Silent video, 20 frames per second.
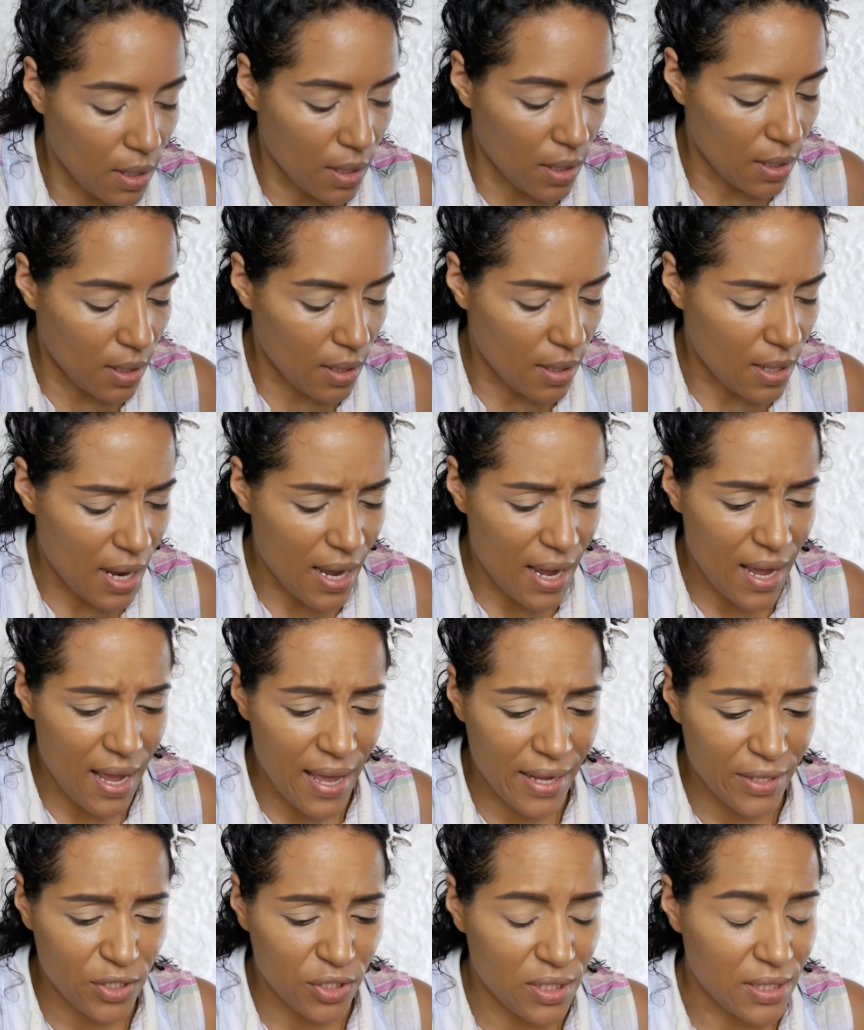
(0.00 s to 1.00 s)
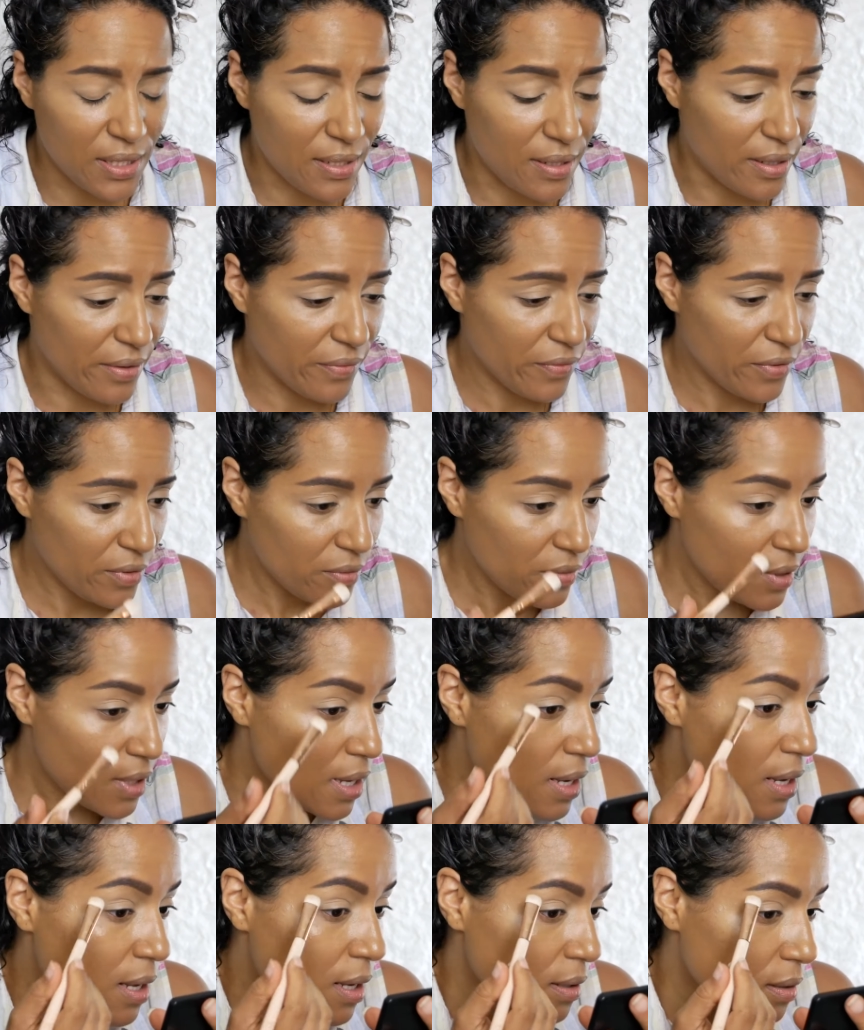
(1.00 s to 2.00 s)
and I actually never do
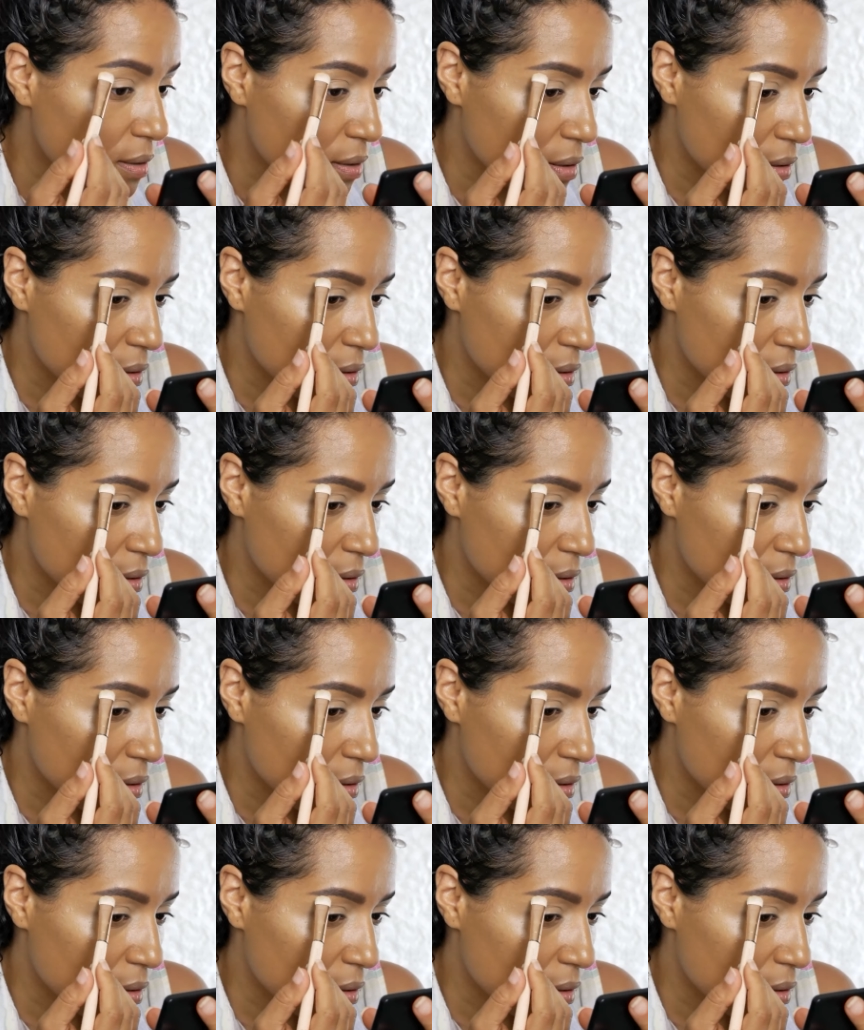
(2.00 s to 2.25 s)
that.